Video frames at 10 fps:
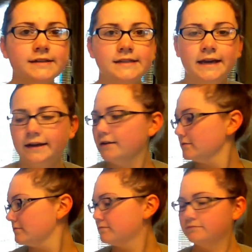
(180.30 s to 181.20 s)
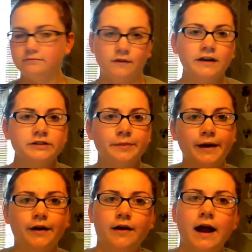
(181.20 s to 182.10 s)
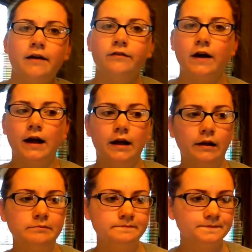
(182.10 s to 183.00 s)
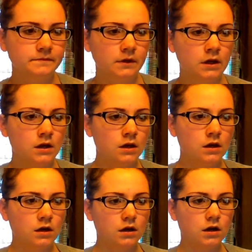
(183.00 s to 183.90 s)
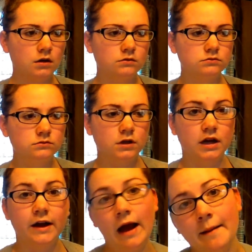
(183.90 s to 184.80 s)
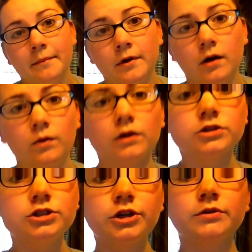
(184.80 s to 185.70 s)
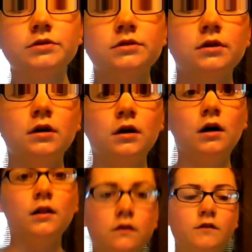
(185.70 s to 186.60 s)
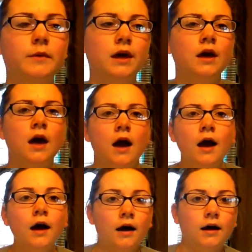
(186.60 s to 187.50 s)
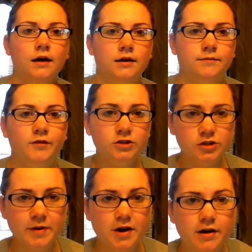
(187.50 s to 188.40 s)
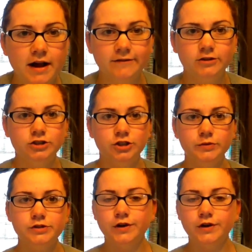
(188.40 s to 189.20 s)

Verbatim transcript: I said, finished a paragraph. Got orange juice all over me. Finished the paragraph. She was